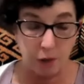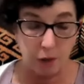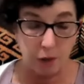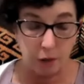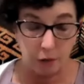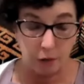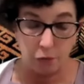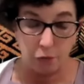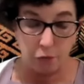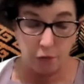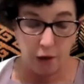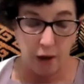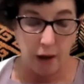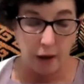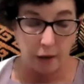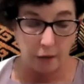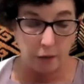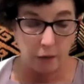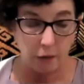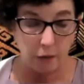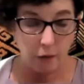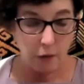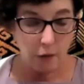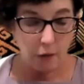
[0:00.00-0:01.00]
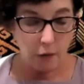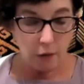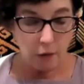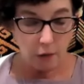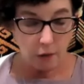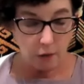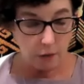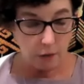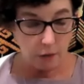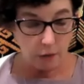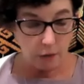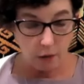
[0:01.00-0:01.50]
And in fact,
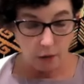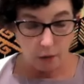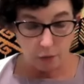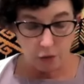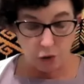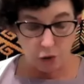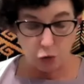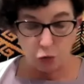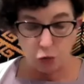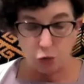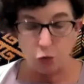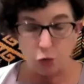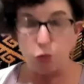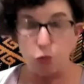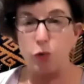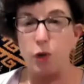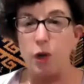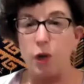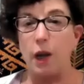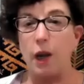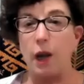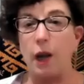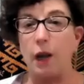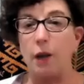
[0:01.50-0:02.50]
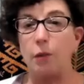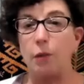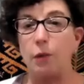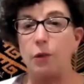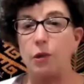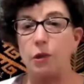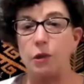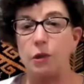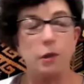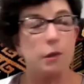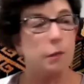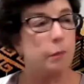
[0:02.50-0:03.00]
in citrus greening,
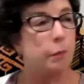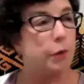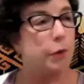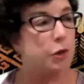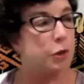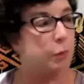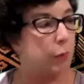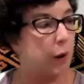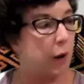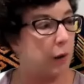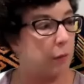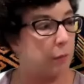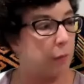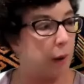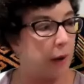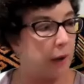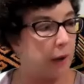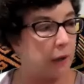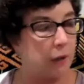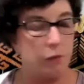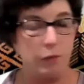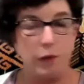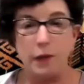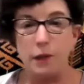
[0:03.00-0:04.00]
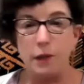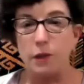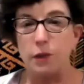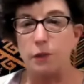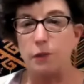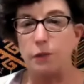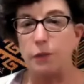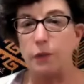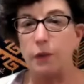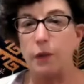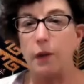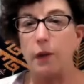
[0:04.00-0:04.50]
which is spread by an
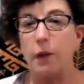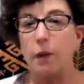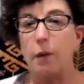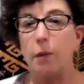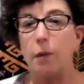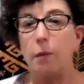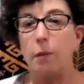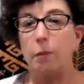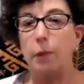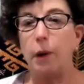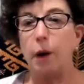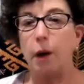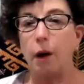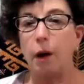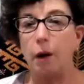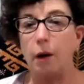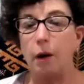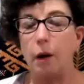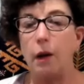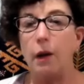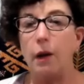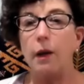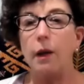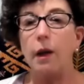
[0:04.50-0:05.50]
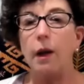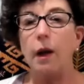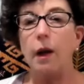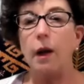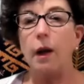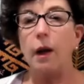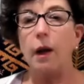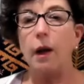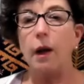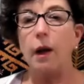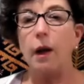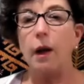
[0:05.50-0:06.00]
invasive bug,
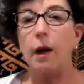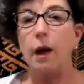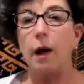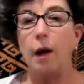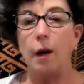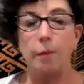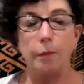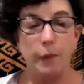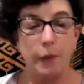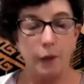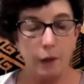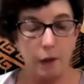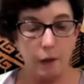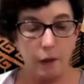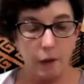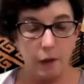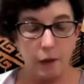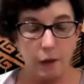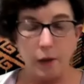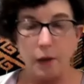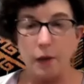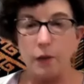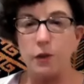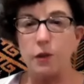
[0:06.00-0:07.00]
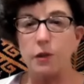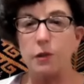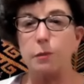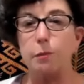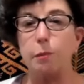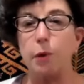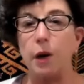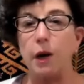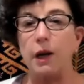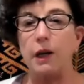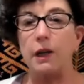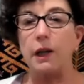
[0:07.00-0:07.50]
it is
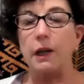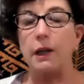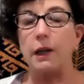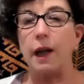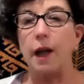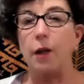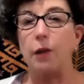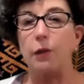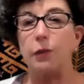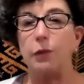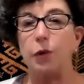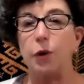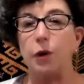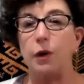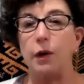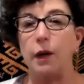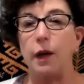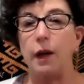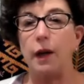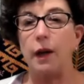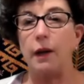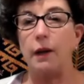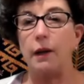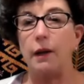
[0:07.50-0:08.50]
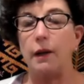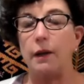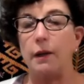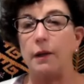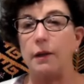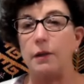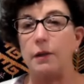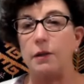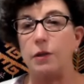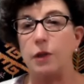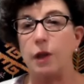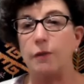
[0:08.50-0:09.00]
spreading in California, and it
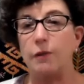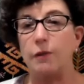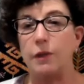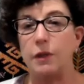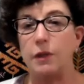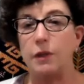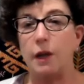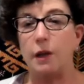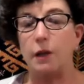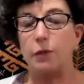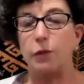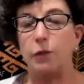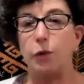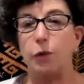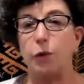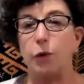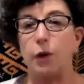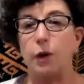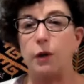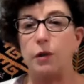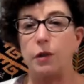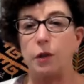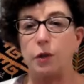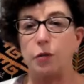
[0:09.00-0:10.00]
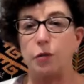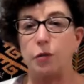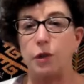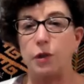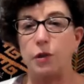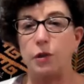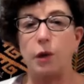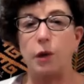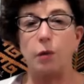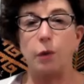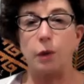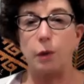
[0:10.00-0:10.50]
has devastated Florida citrus.
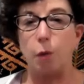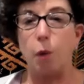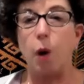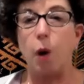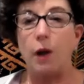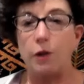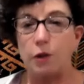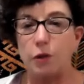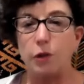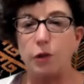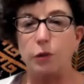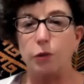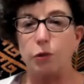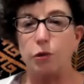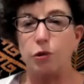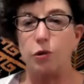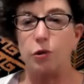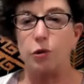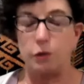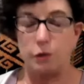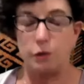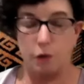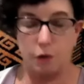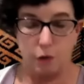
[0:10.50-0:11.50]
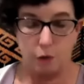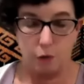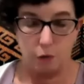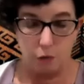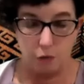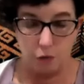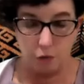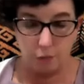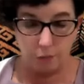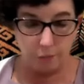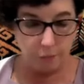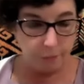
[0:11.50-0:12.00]
So we want solutions to those.